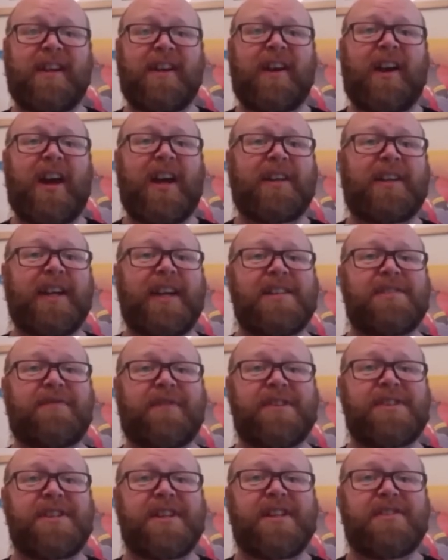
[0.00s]
I have games
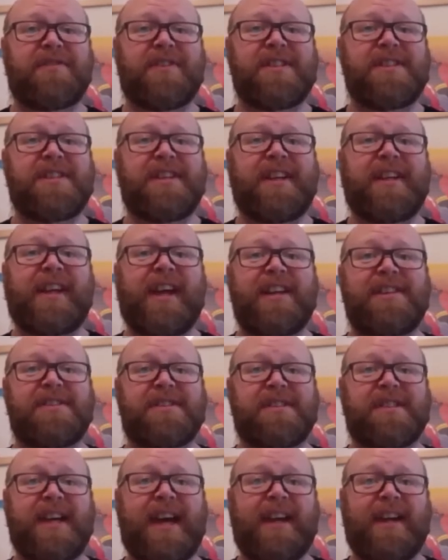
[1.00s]
for children,
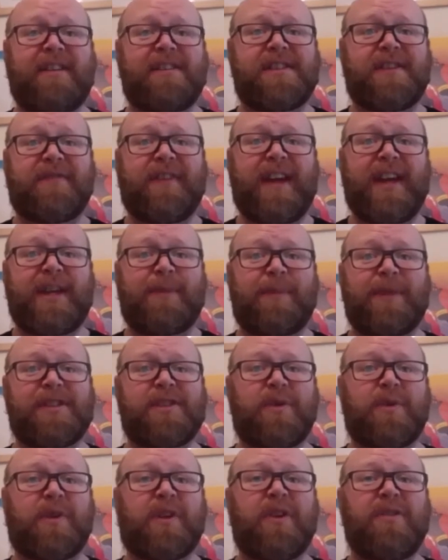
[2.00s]
teenagers and adults available,
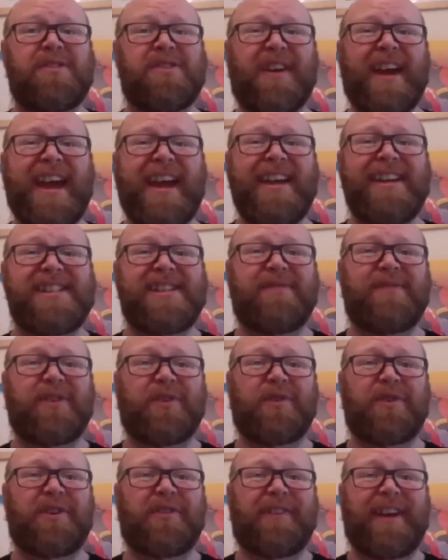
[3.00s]
so include your age if
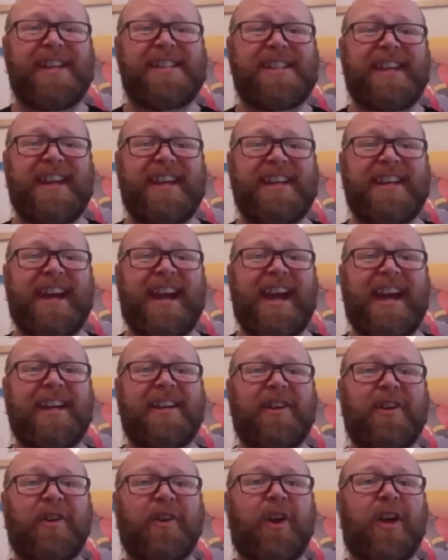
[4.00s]
you're under 18
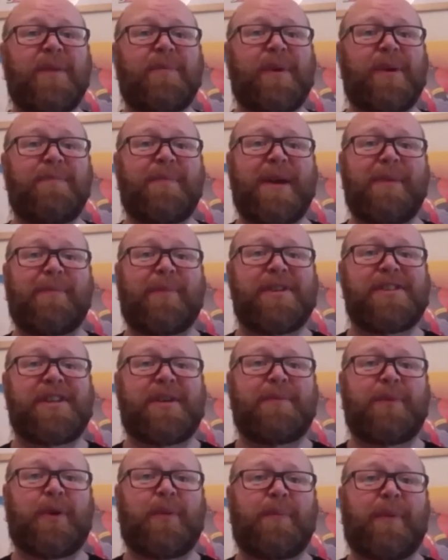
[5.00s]
and your library
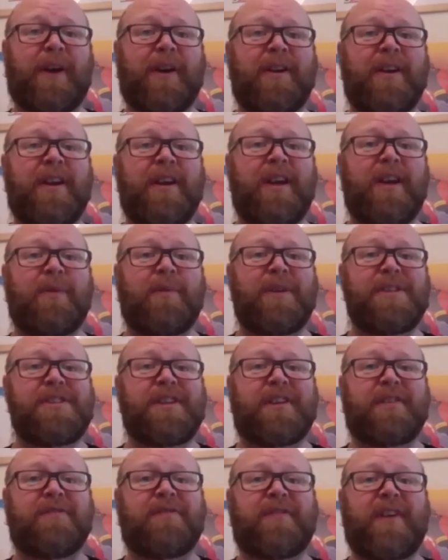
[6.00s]
membership number, which
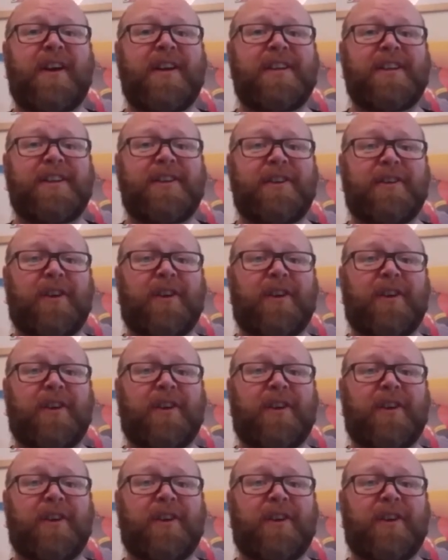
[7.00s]
you can find in your